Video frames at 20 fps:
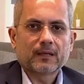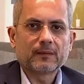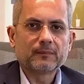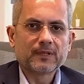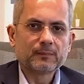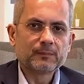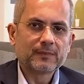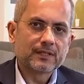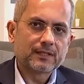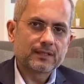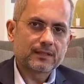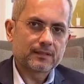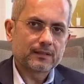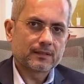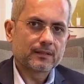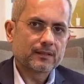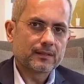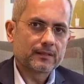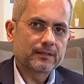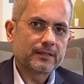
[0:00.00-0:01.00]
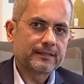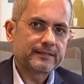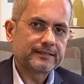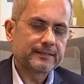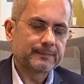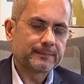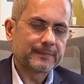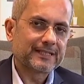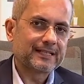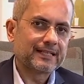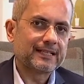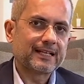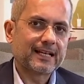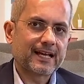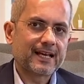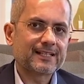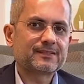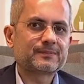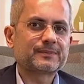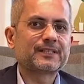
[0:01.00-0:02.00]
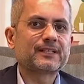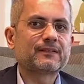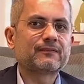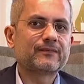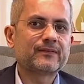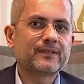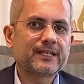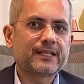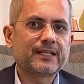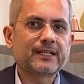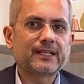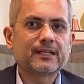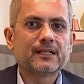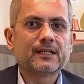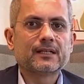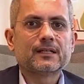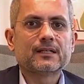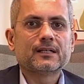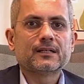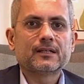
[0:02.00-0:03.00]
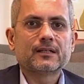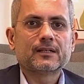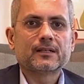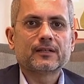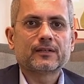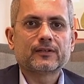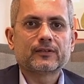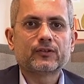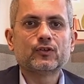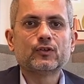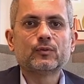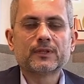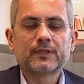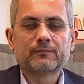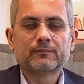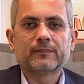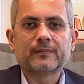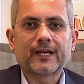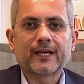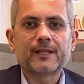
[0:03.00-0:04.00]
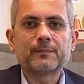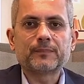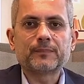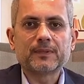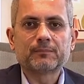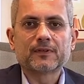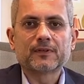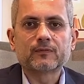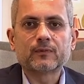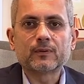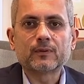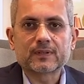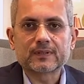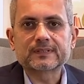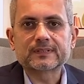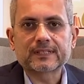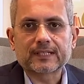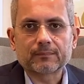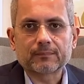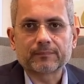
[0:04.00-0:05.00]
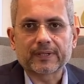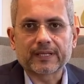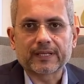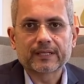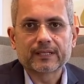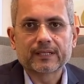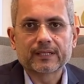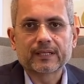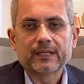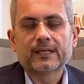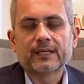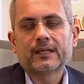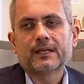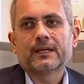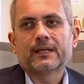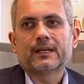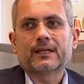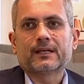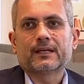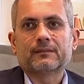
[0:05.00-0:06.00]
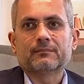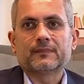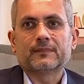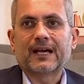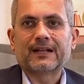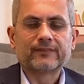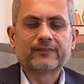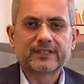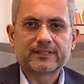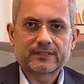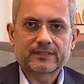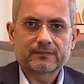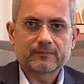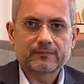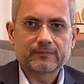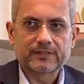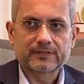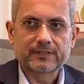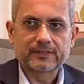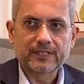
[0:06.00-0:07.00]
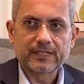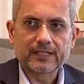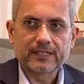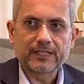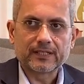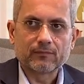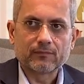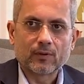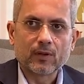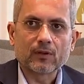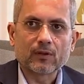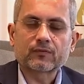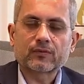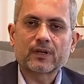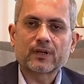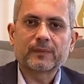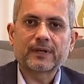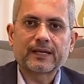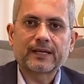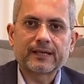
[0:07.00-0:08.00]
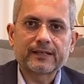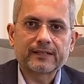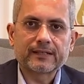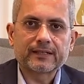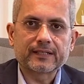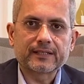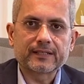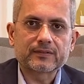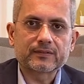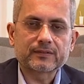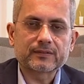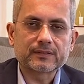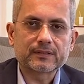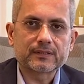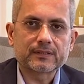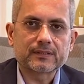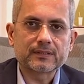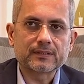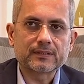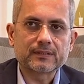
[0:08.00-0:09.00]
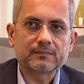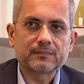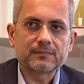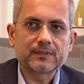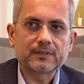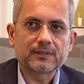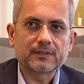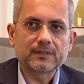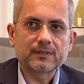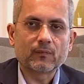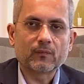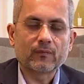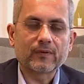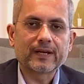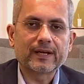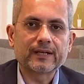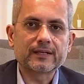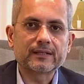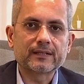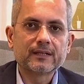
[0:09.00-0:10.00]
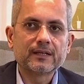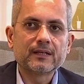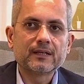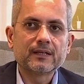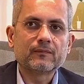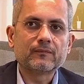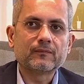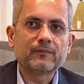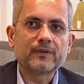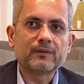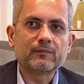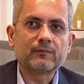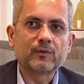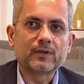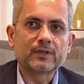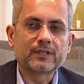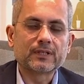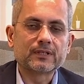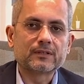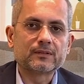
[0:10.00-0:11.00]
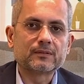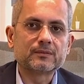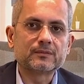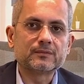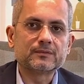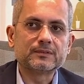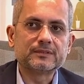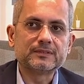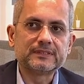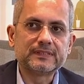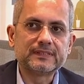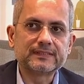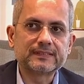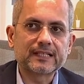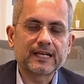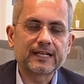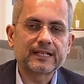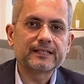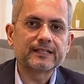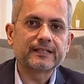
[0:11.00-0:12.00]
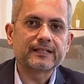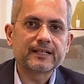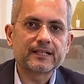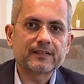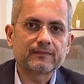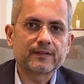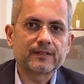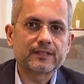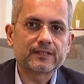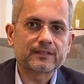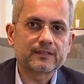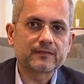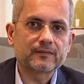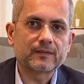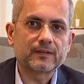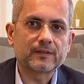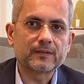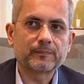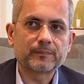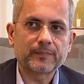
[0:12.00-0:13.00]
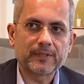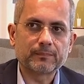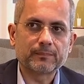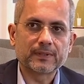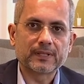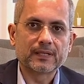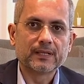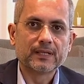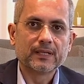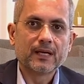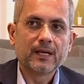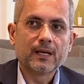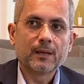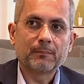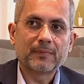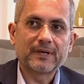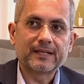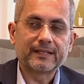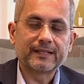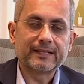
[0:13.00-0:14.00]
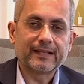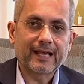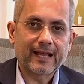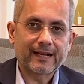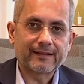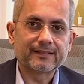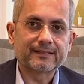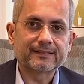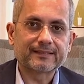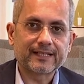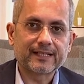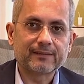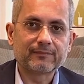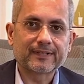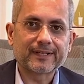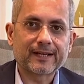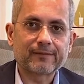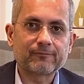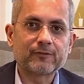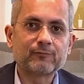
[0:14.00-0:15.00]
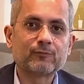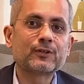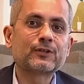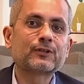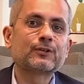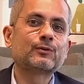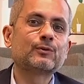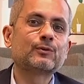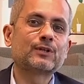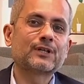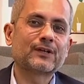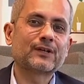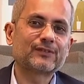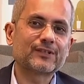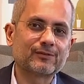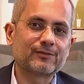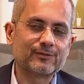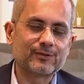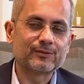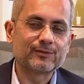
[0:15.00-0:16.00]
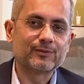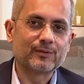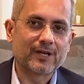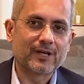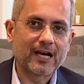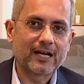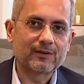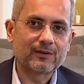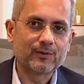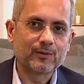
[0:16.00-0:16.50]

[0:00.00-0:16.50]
Herman Miller typically has been a very human and people focused company uh, and which, which really evolved from our heritage uh, uh, where we wanted to design great furniture for people but at the same time we wanted to look after our own, our